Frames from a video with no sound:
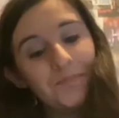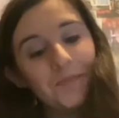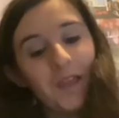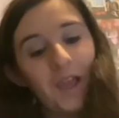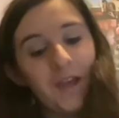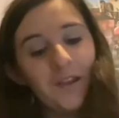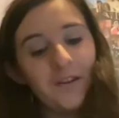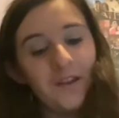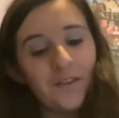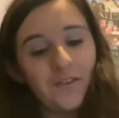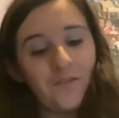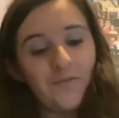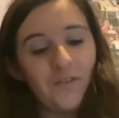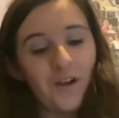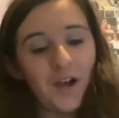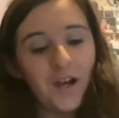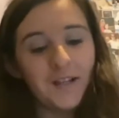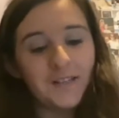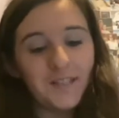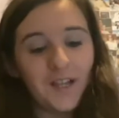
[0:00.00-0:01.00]
another
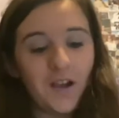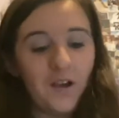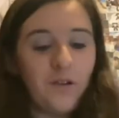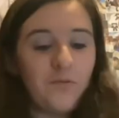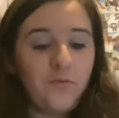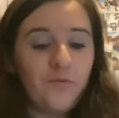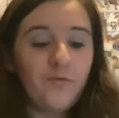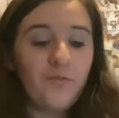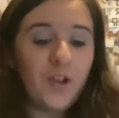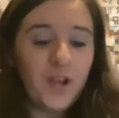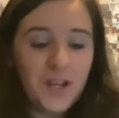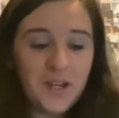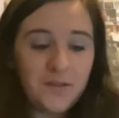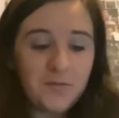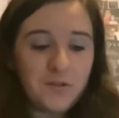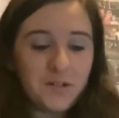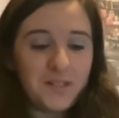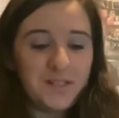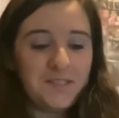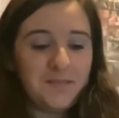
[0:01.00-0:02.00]
ride I really
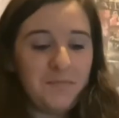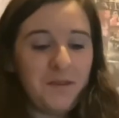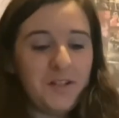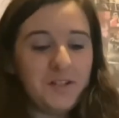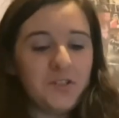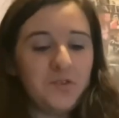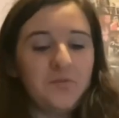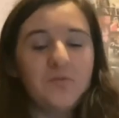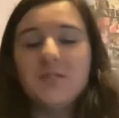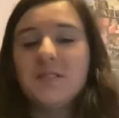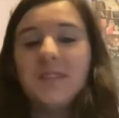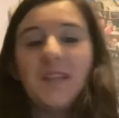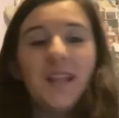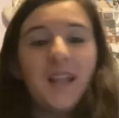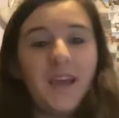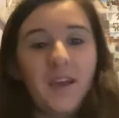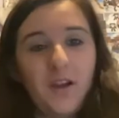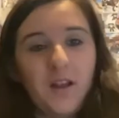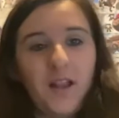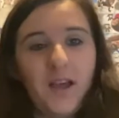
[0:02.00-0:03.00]
wanted to mention was the
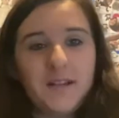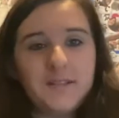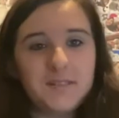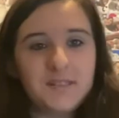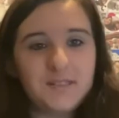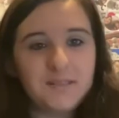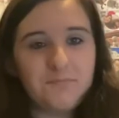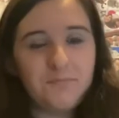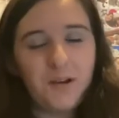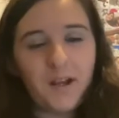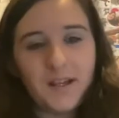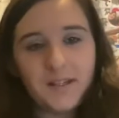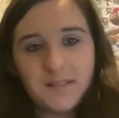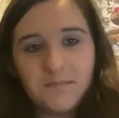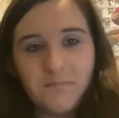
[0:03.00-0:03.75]
Legoland Express,